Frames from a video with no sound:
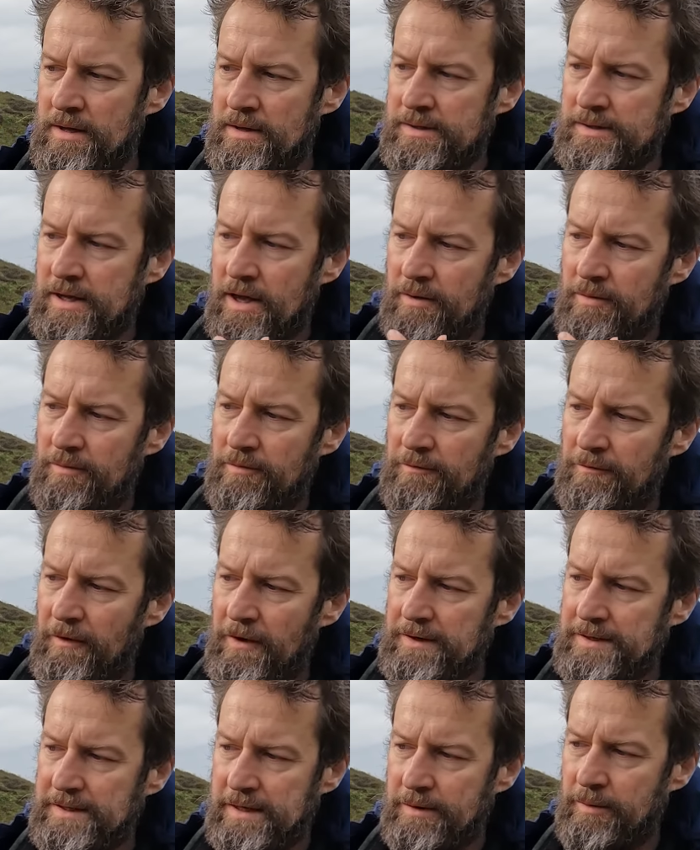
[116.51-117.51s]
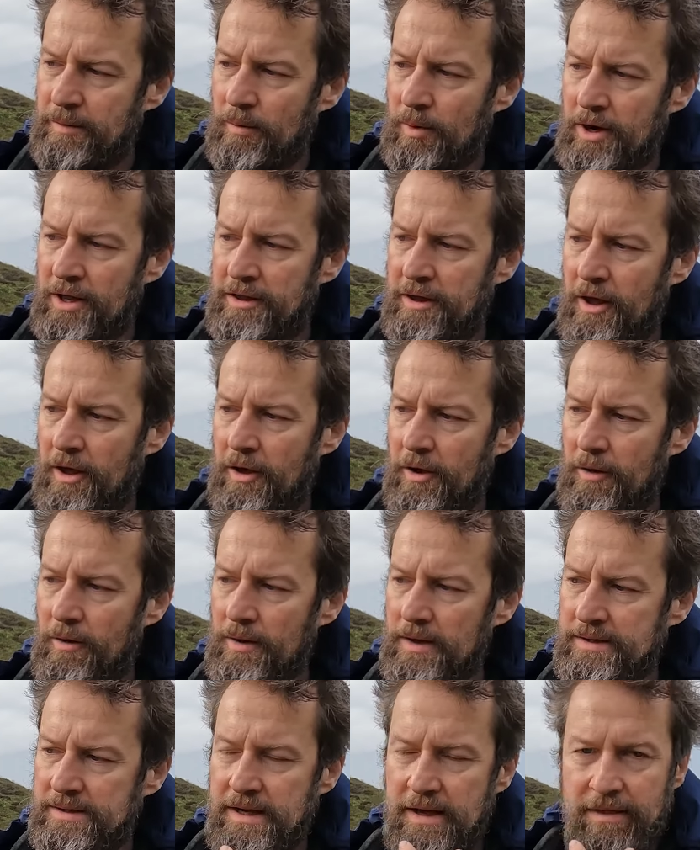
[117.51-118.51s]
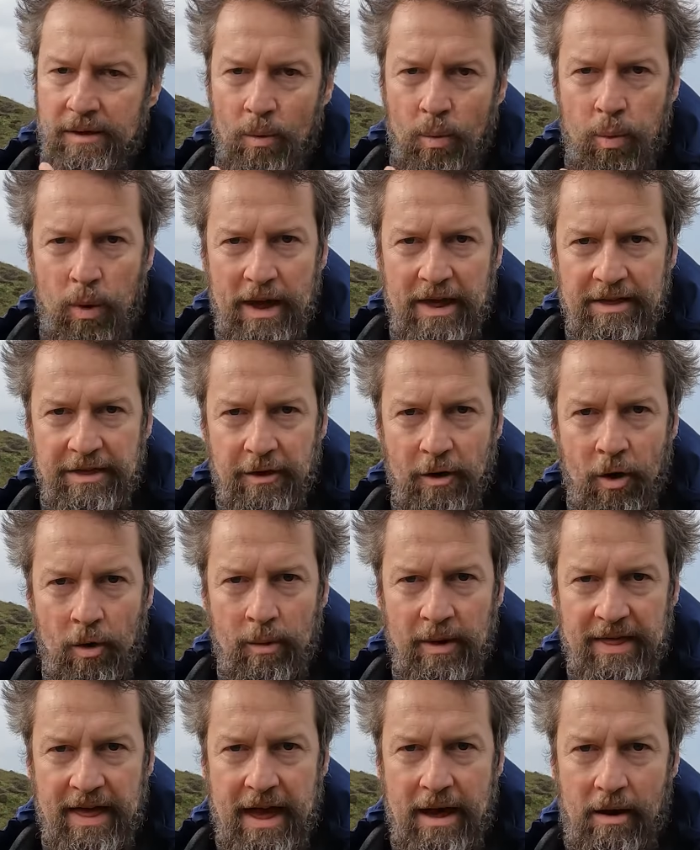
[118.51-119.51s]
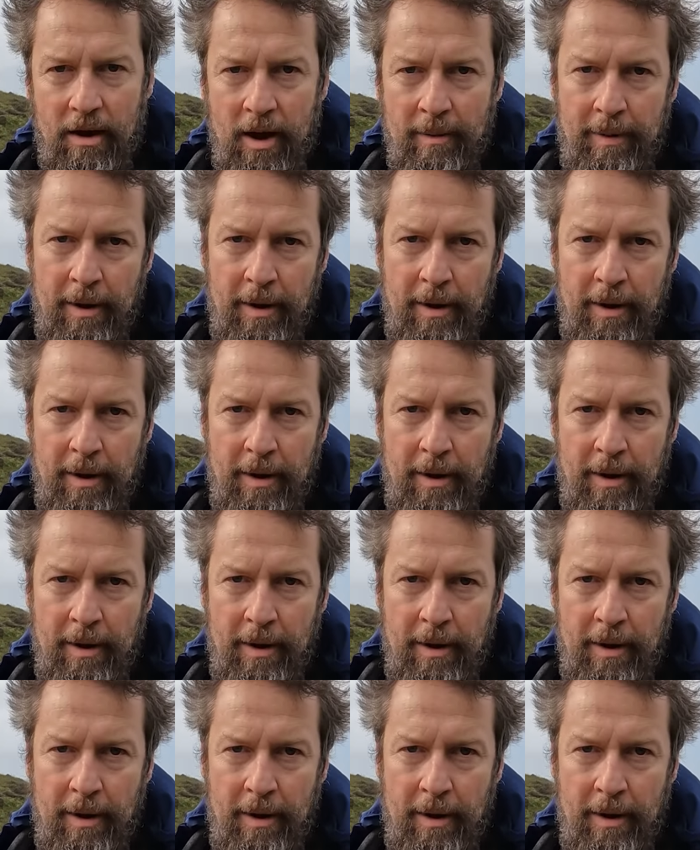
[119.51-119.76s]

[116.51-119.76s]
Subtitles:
So first thing we want to do is either with or without a